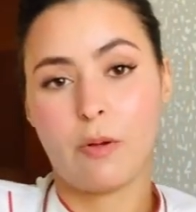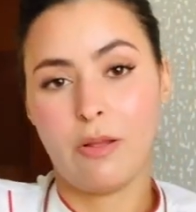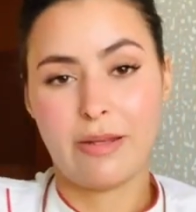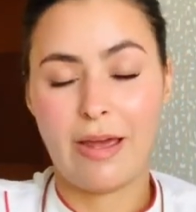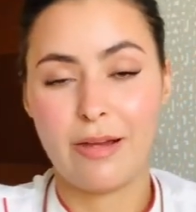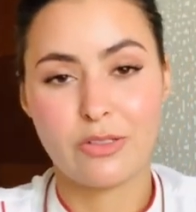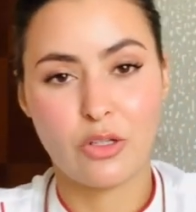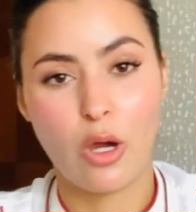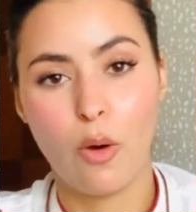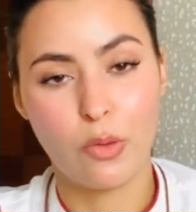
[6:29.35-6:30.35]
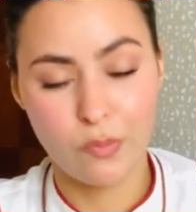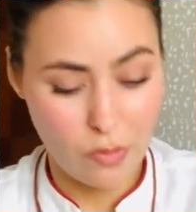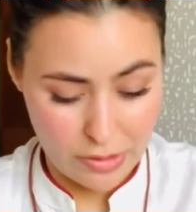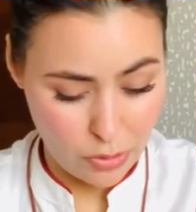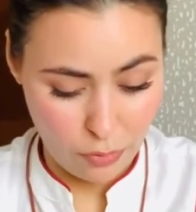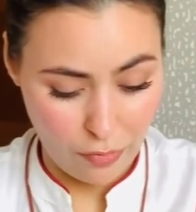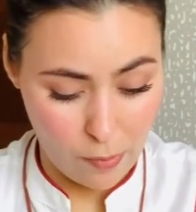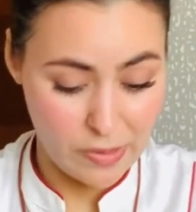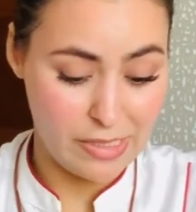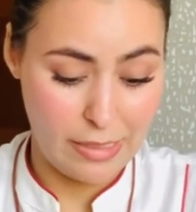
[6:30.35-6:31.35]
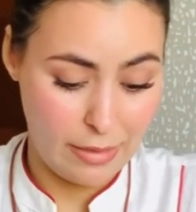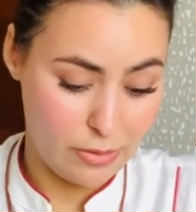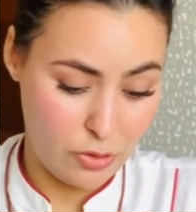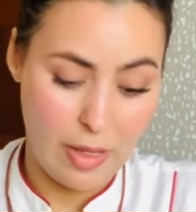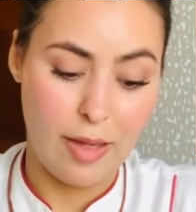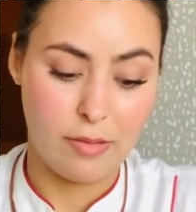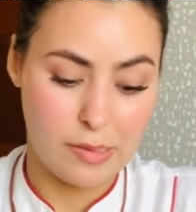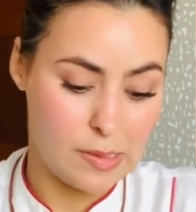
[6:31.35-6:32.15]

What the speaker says: call and I had to go and run to a pharmacy to get